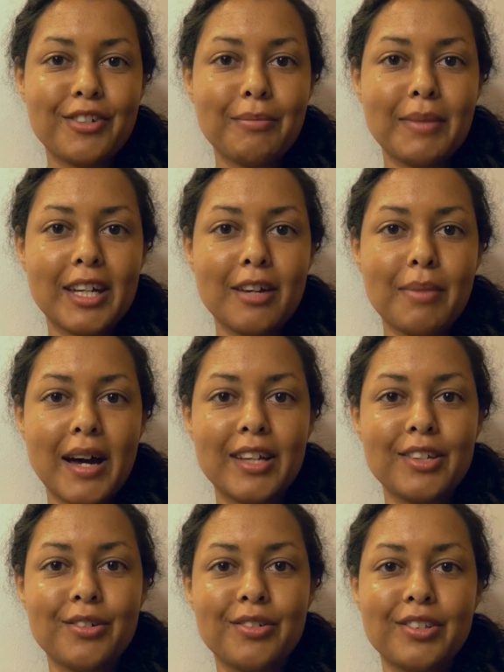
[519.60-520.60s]
makeup, I
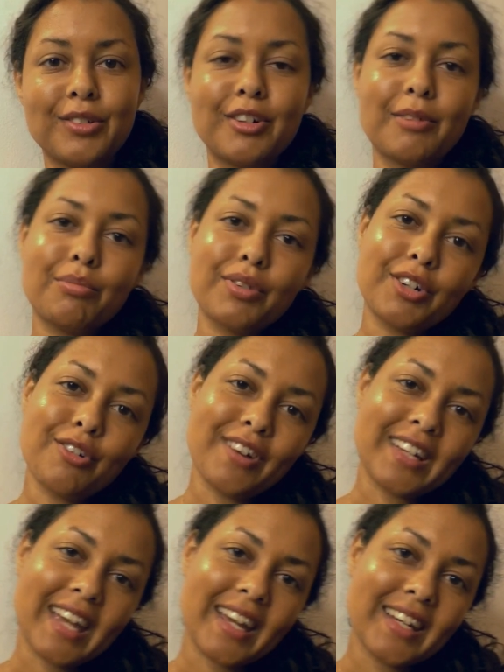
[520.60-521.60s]
use Brooke
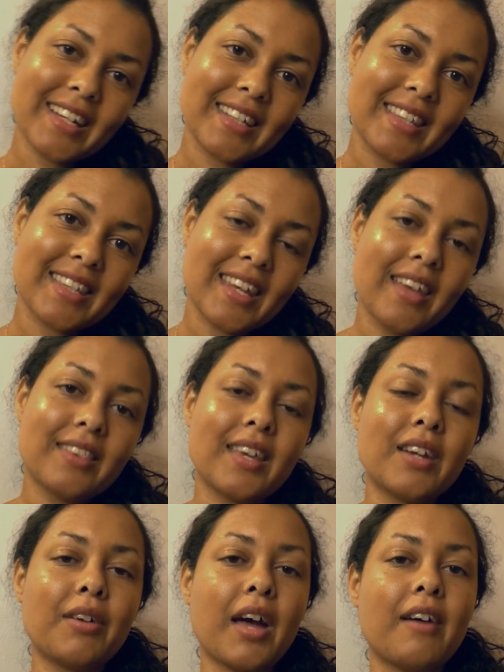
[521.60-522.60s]
Organics. They
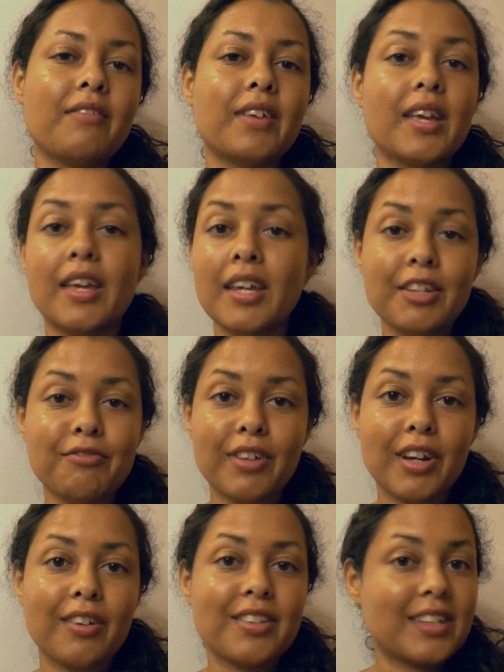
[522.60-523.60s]
don't have any
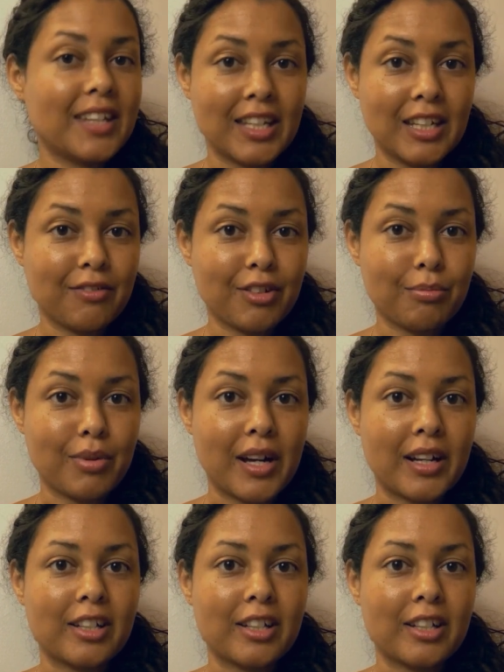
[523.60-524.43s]
fragrance in any of their products,